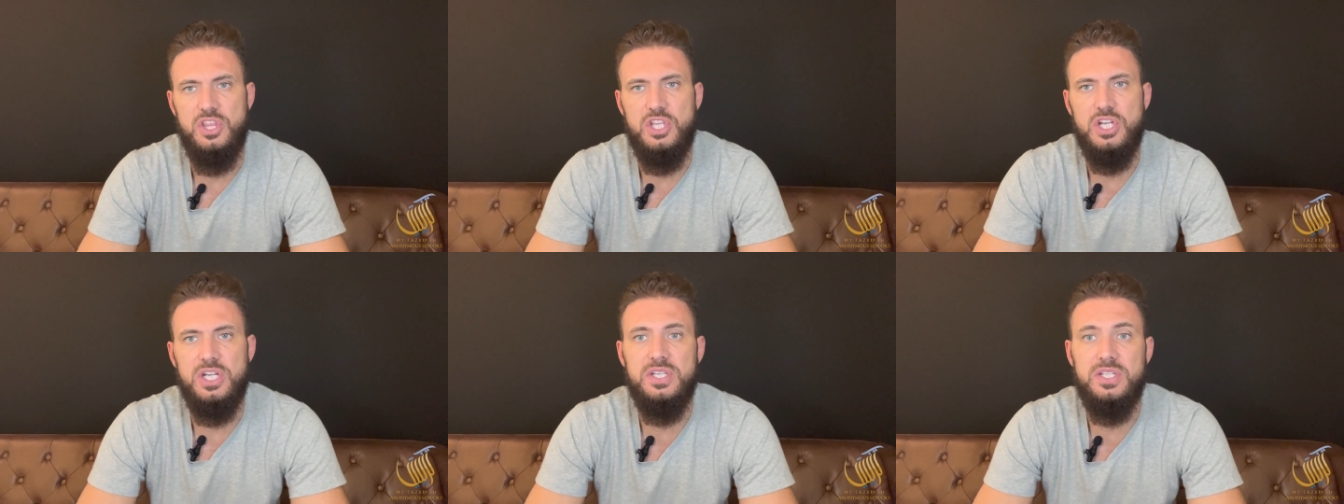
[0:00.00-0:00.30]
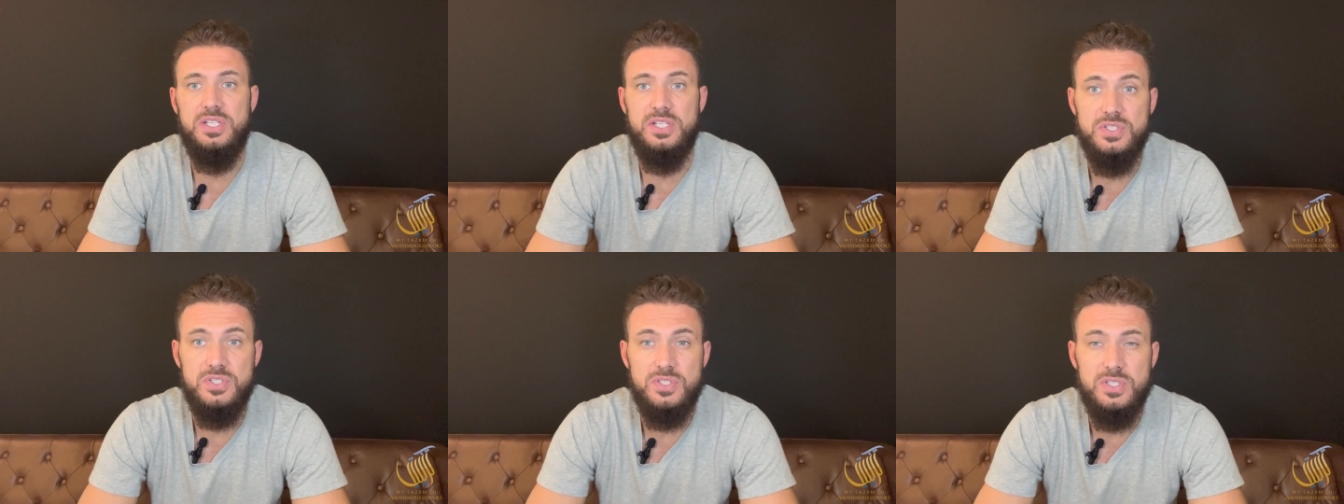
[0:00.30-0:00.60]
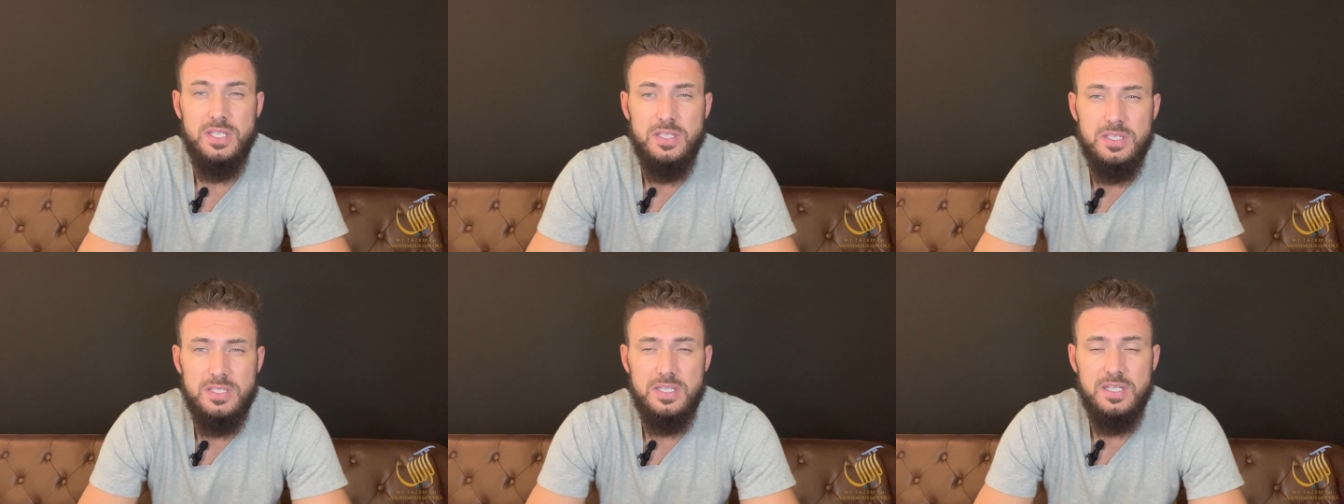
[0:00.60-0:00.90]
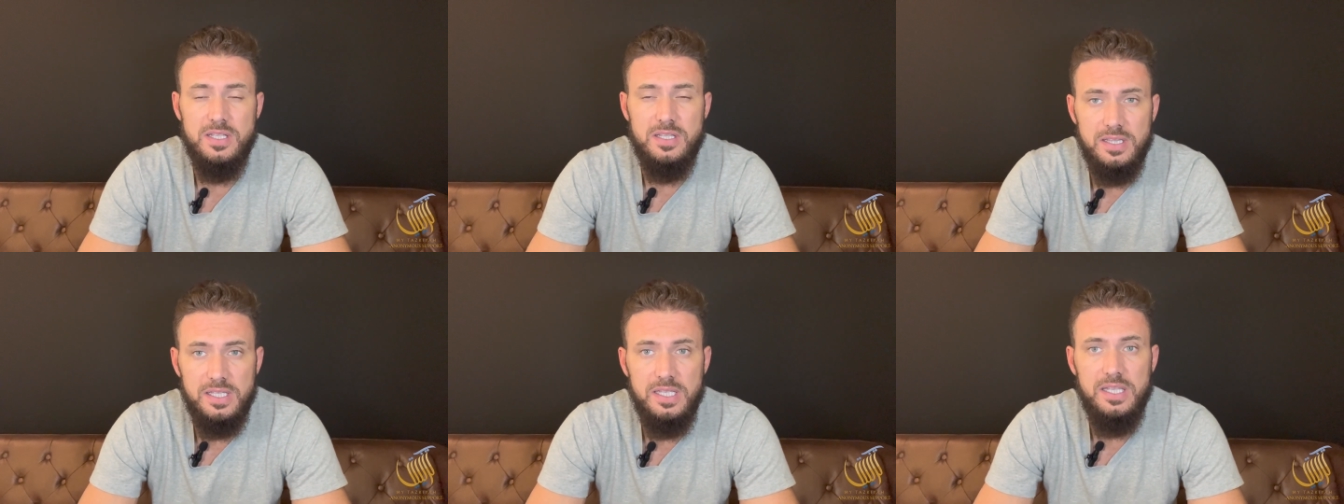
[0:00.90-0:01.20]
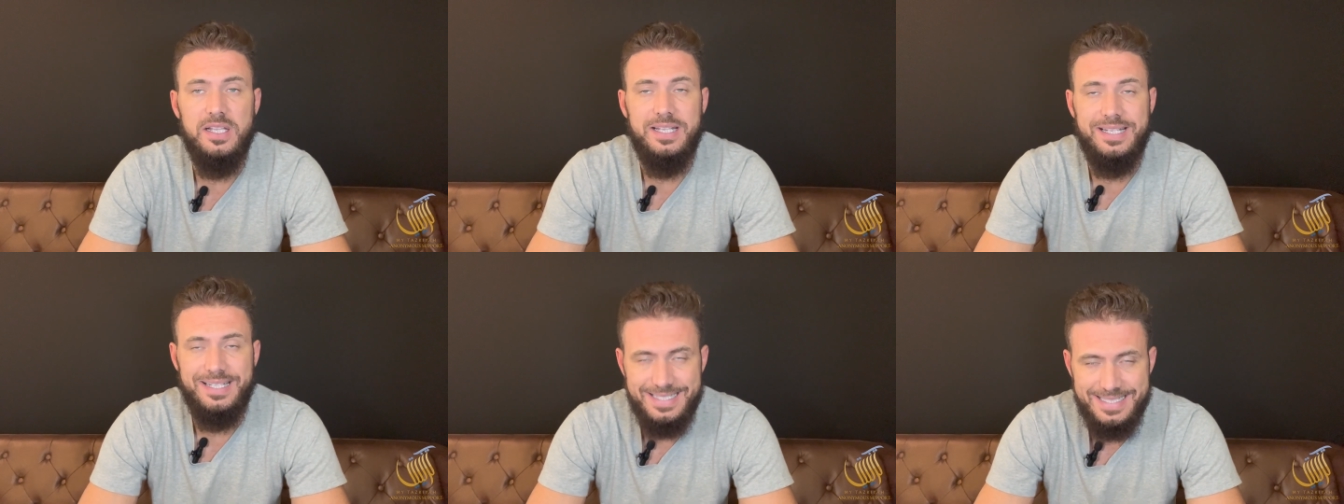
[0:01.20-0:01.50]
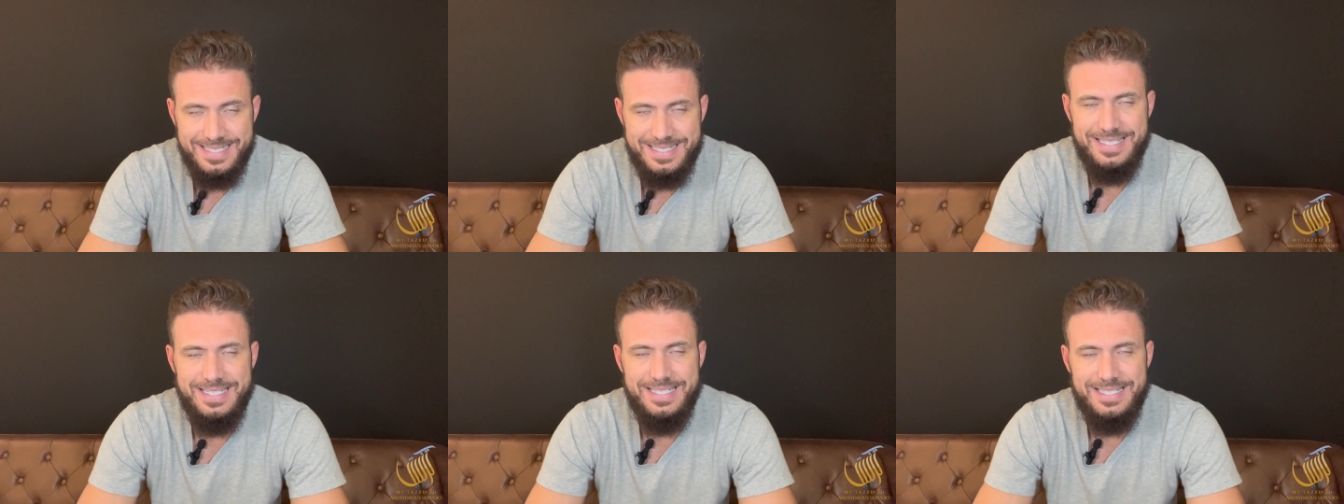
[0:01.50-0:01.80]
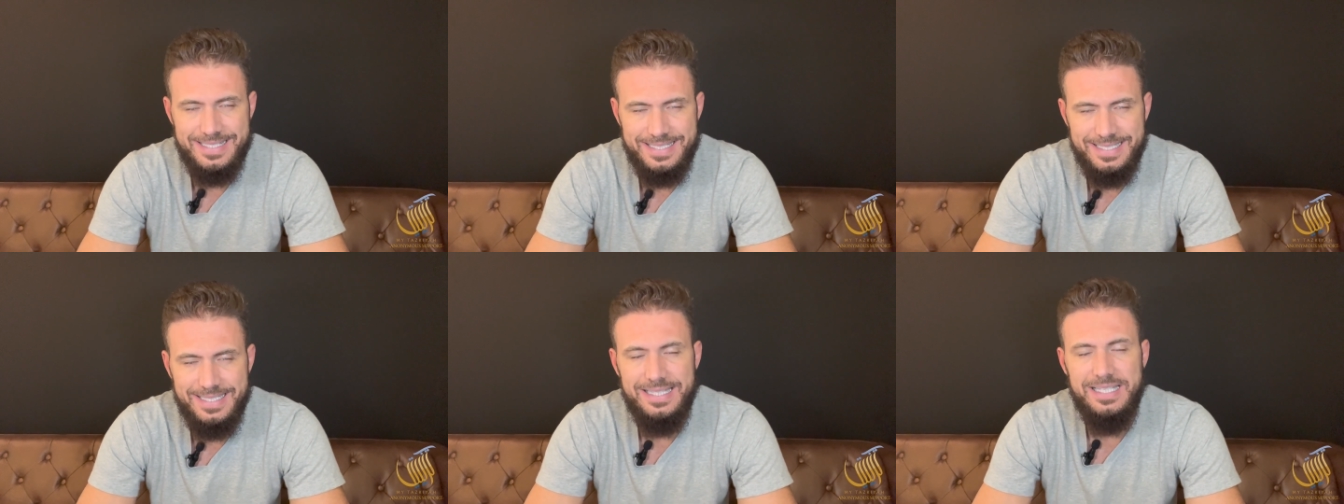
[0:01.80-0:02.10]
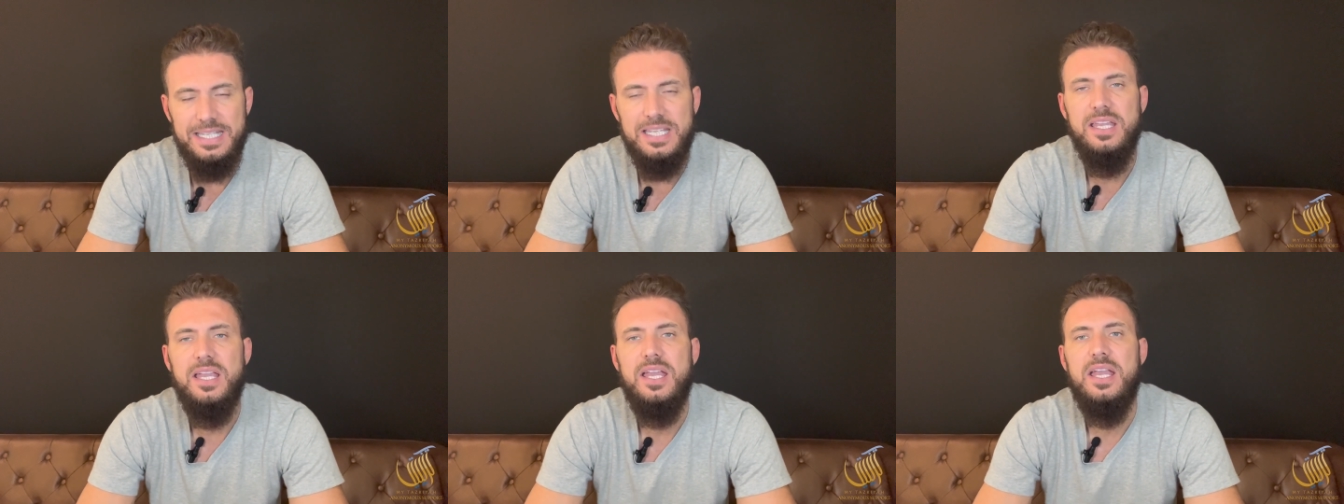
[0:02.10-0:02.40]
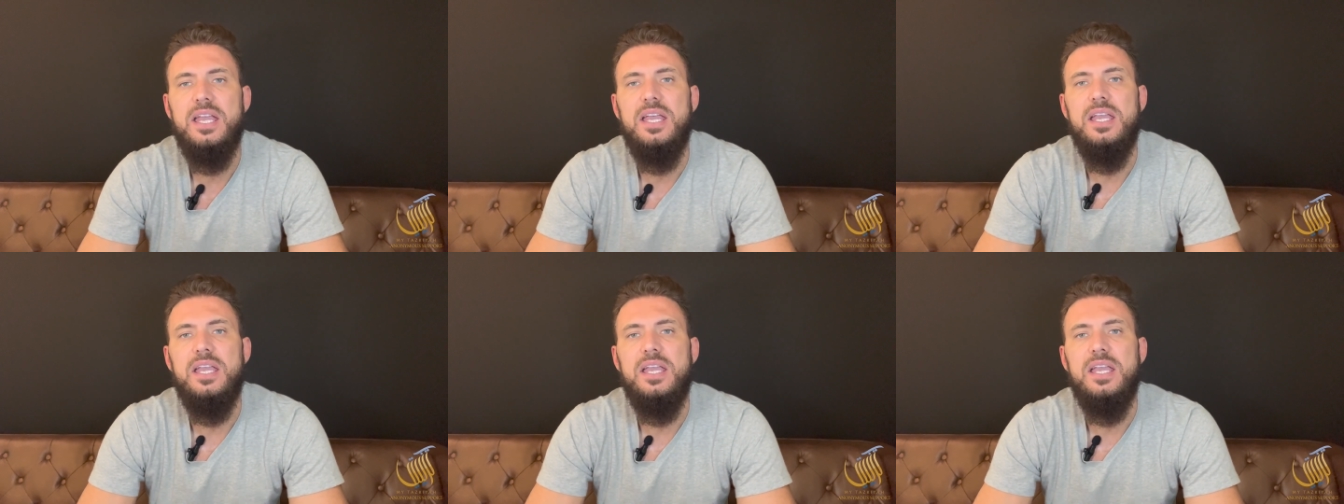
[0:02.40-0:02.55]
done consistently, consistently,